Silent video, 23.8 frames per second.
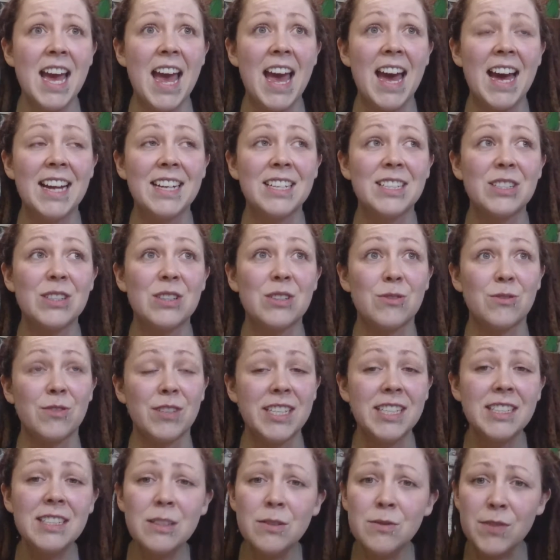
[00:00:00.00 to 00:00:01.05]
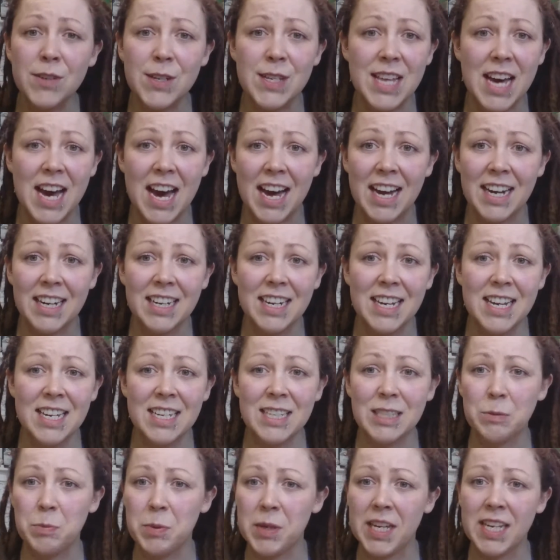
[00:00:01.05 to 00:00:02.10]
And the reason for that
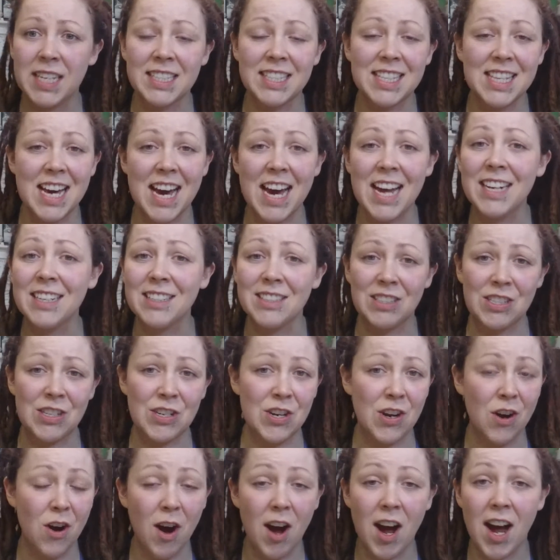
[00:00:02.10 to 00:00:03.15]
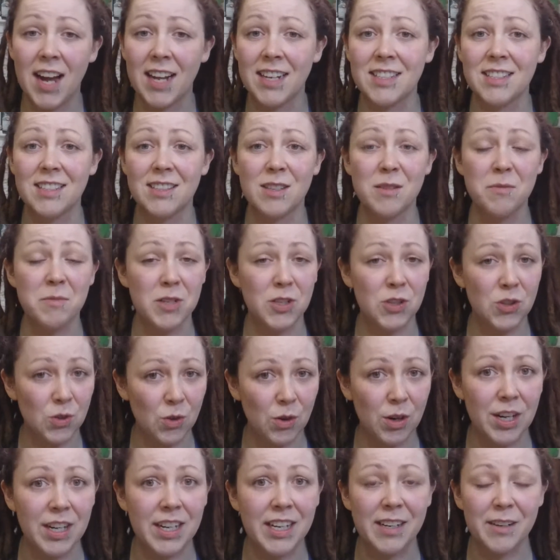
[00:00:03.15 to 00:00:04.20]
is because that is not the
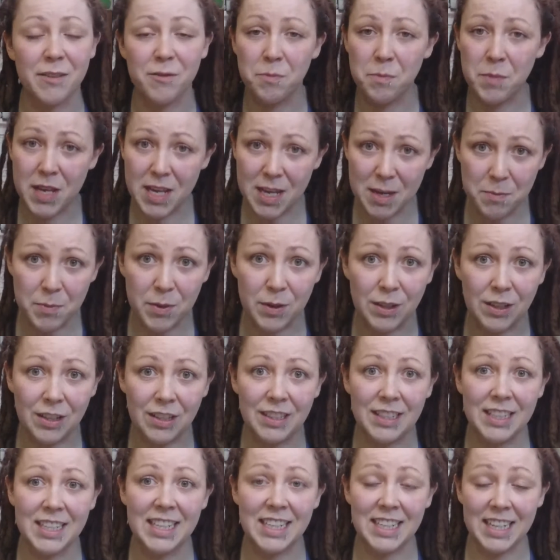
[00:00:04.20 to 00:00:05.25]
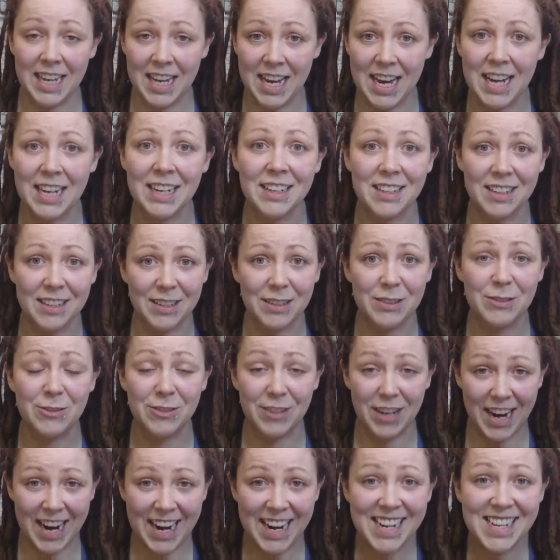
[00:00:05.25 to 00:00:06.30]
majority of people in Canada,
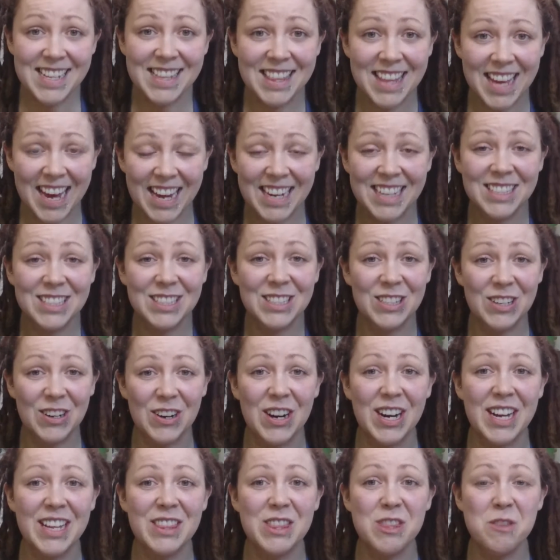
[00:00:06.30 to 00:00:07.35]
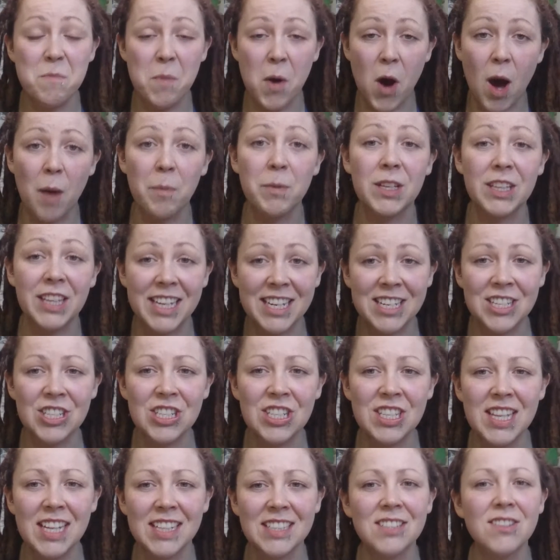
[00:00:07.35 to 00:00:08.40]
right? That is not the
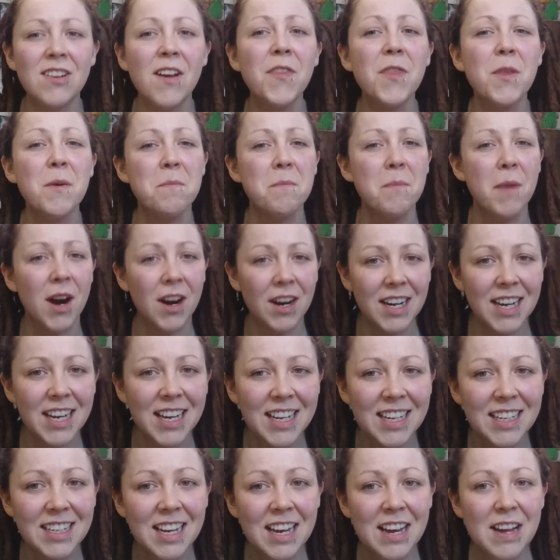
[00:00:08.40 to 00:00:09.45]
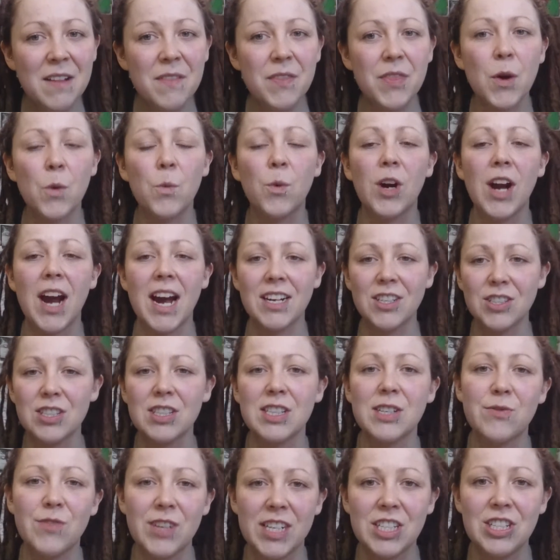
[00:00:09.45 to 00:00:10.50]
population, that's not the market that we're
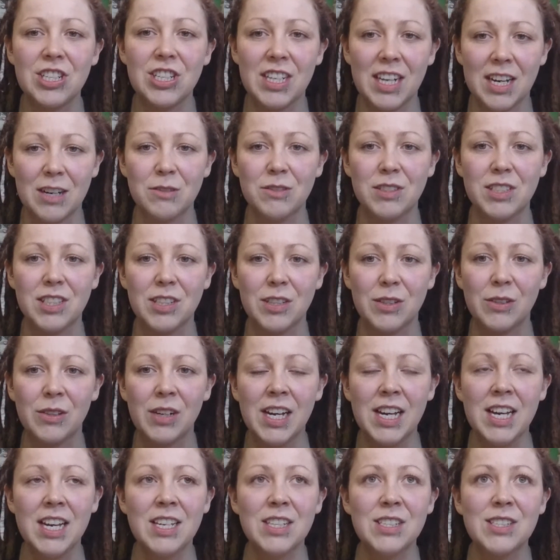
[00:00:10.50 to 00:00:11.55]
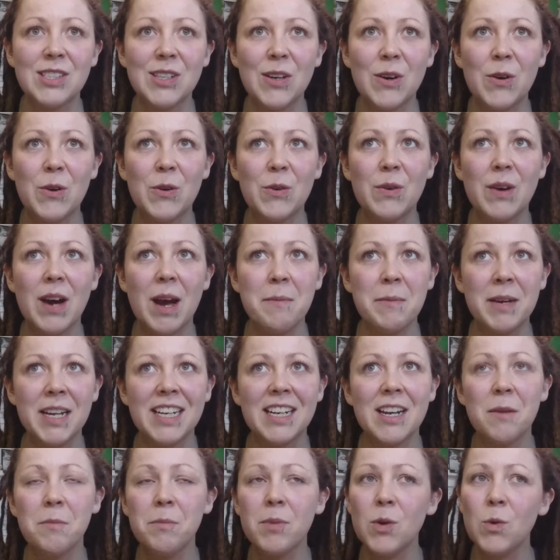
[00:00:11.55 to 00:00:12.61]
actually reaching out to. So, I
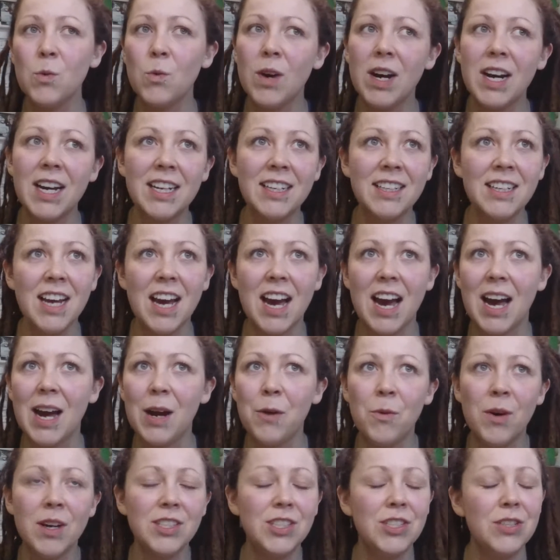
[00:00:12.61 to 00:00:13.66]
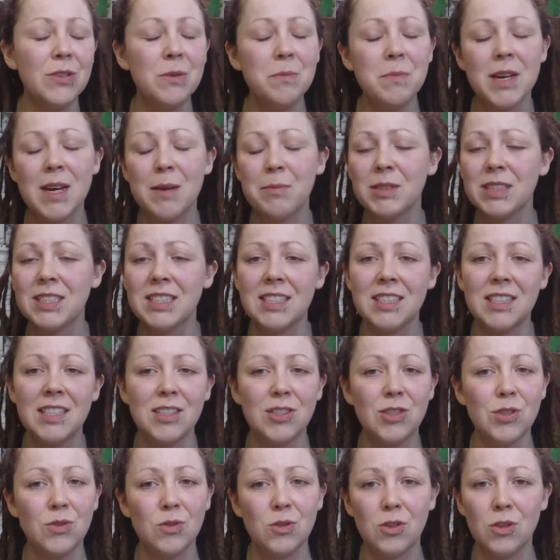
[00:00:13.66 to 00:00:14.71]
mean, number one, I want you to be able to
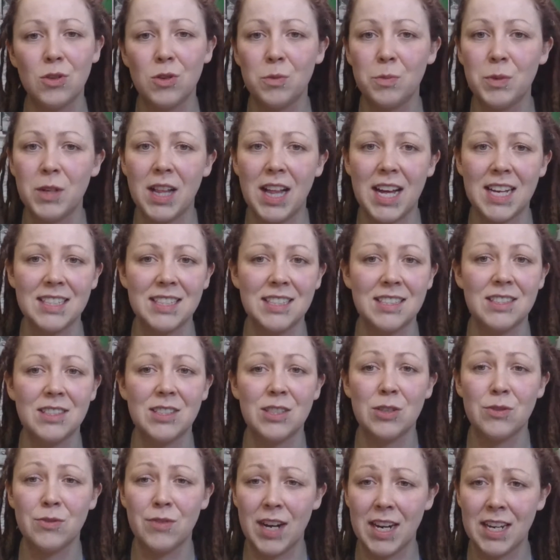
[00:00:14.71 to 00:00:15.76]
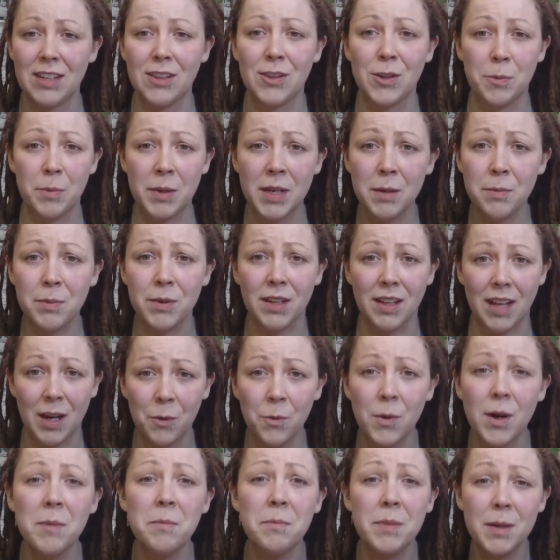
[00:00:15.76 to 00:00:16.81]
teach hula hoop classes to regular people.
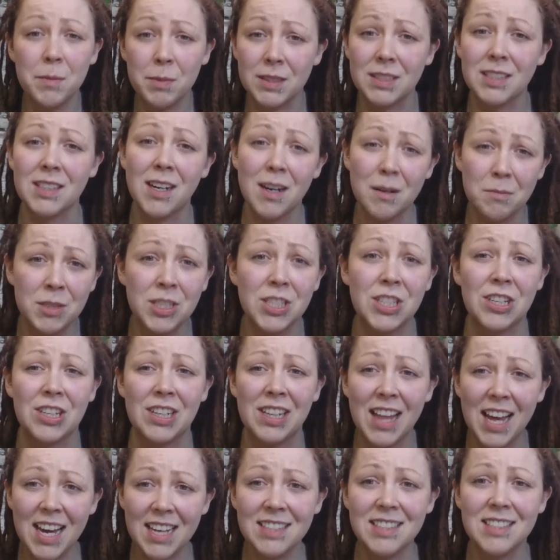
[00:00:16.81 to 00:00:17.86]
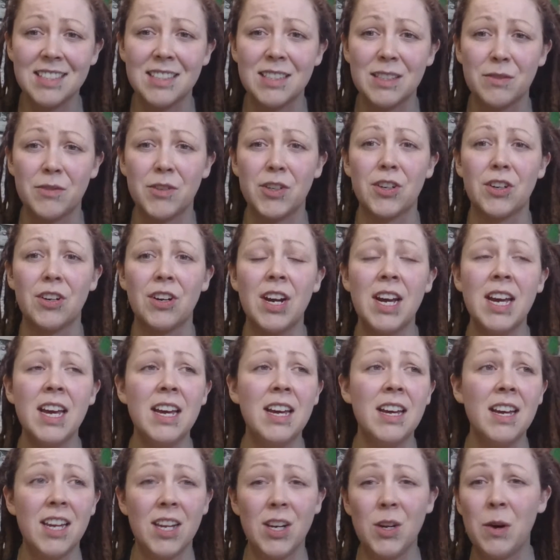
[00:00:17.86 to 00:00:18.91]
I want people to come to your classes. If you're,
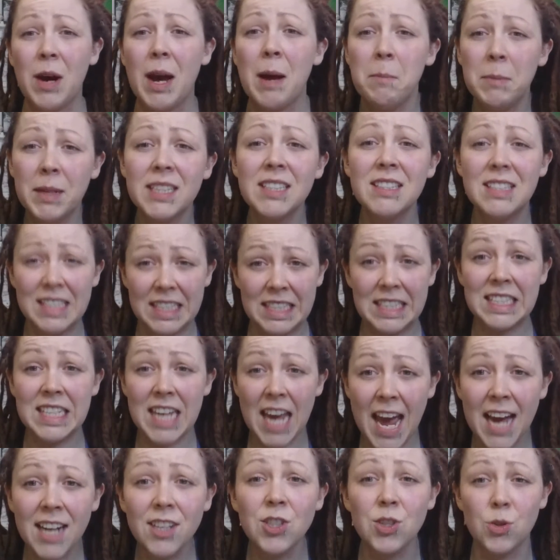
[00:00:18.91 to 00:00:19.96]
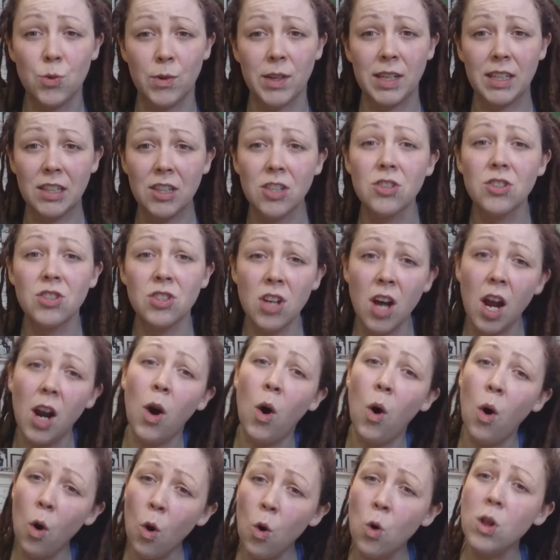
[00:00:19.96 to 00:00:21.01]
I'm in Saskatchewan. There's not
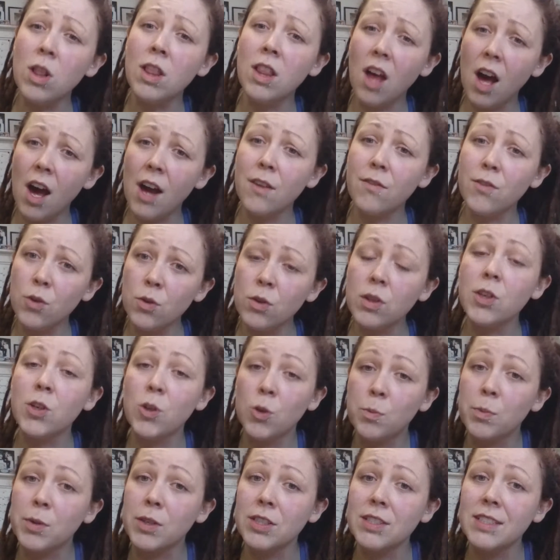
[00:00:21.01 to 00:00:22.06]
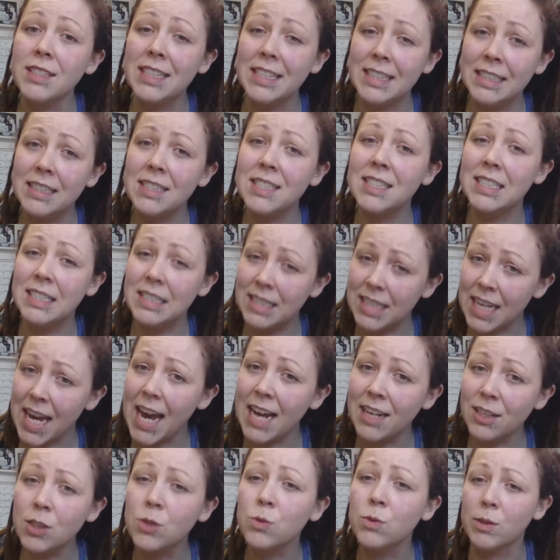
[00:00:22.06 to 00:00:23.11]
a whole lot of hula hoopers in
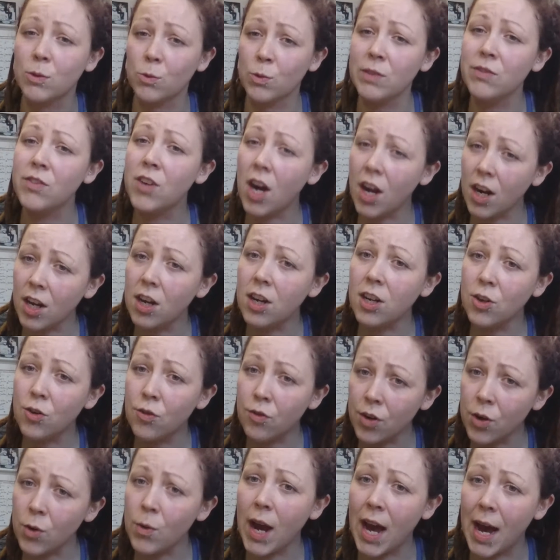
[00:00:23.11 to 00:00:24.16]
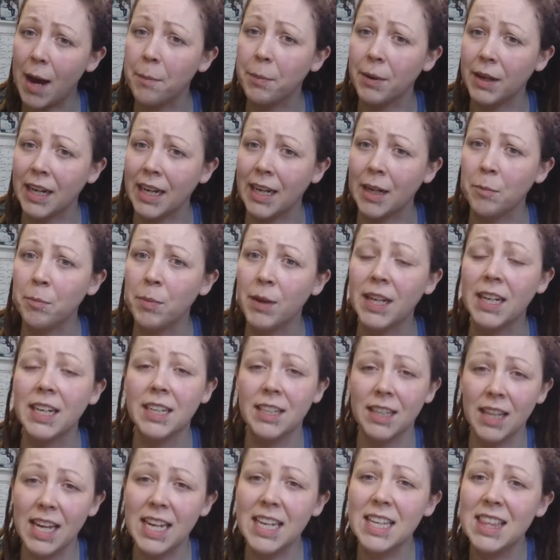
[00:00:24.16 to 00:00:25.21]
Saskatchewan. We've got a good crew happening,
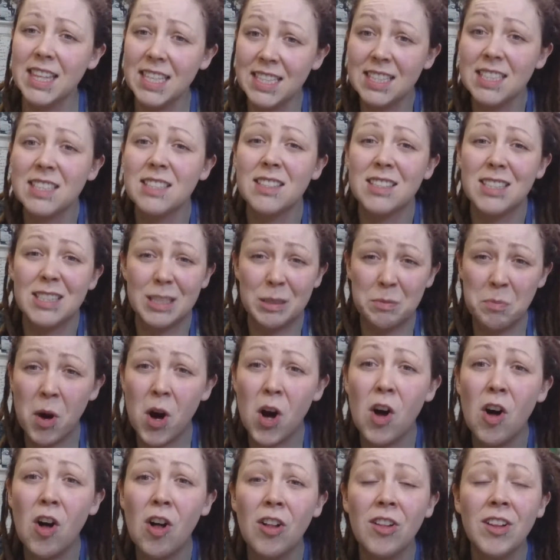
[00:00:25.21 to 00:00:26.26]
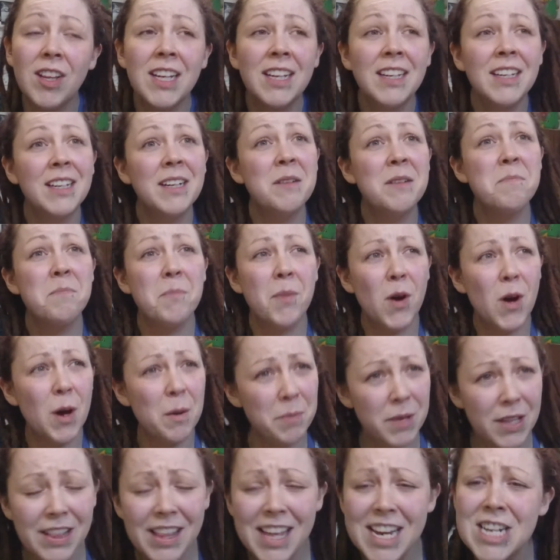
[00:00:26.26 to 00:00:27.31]
but like this is a small
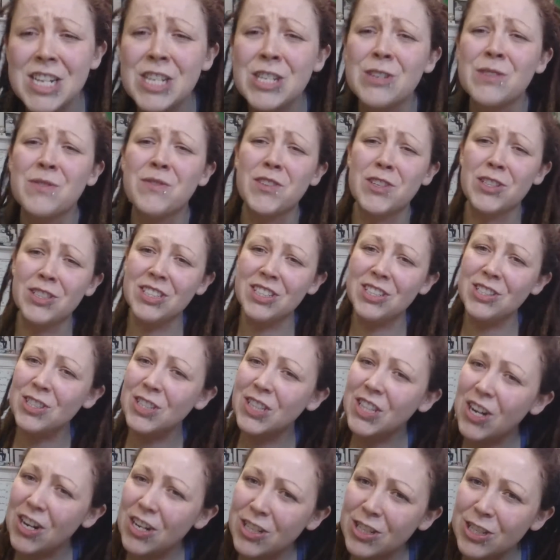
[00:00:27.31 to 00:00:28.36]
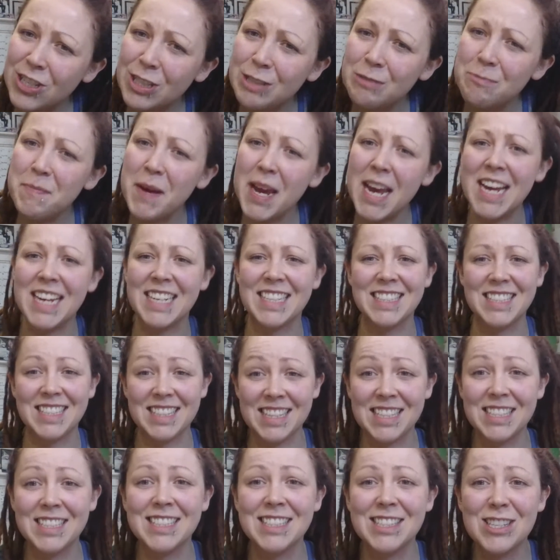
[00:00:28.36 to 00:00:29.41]
population for such a large space,
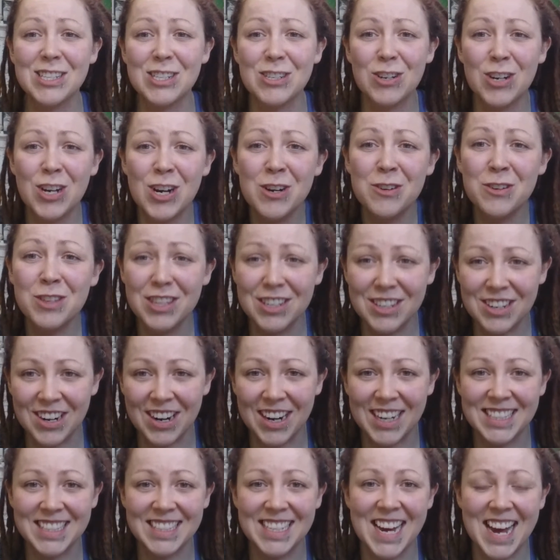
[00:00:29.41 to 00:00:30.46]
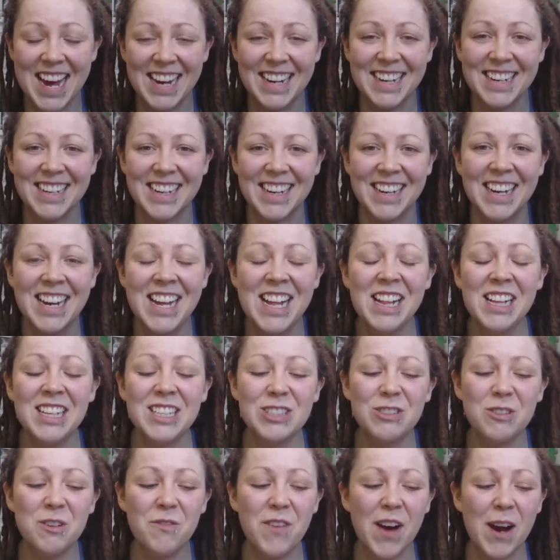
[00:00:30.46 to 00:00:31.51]
and this is the truth across Canada.
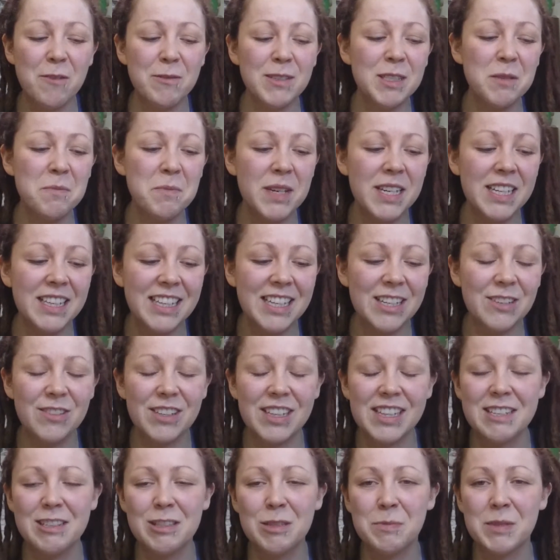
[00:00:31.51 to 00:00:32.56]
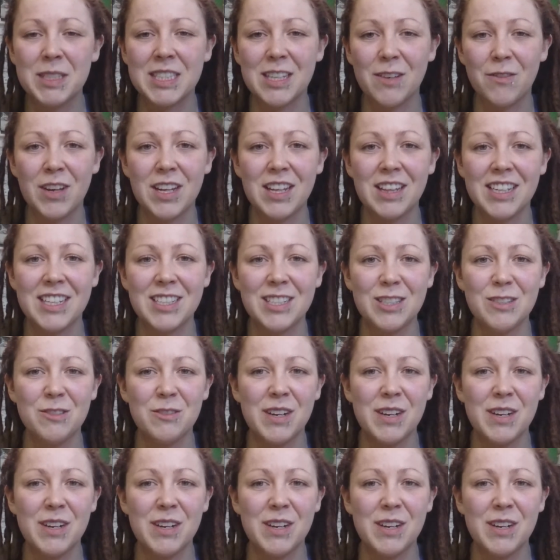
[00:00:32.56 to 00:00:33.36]
So if I was appealing really specifically to